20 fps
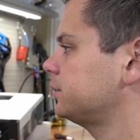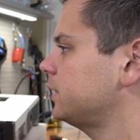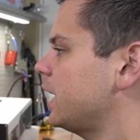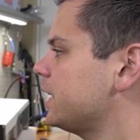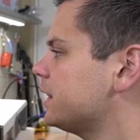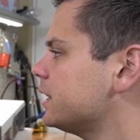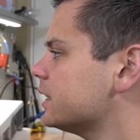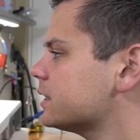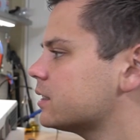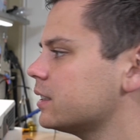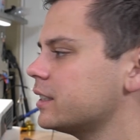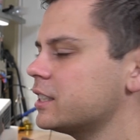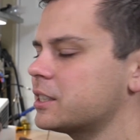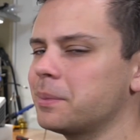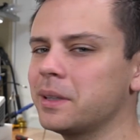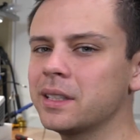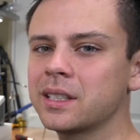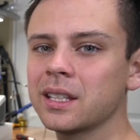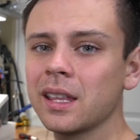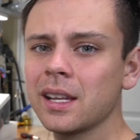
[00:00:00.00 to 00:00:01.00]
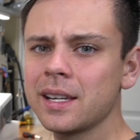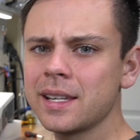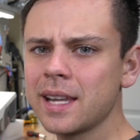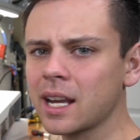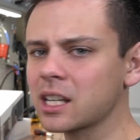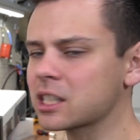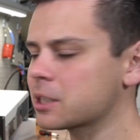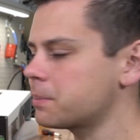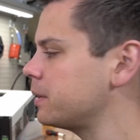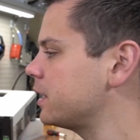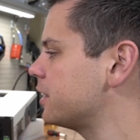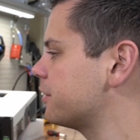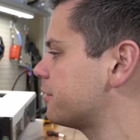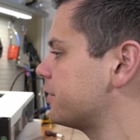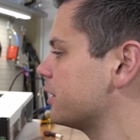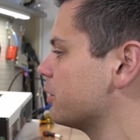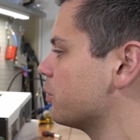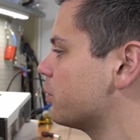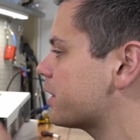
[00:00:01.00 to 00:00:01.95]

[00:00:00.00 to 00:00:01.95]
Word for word: And this leads me to the next benefit.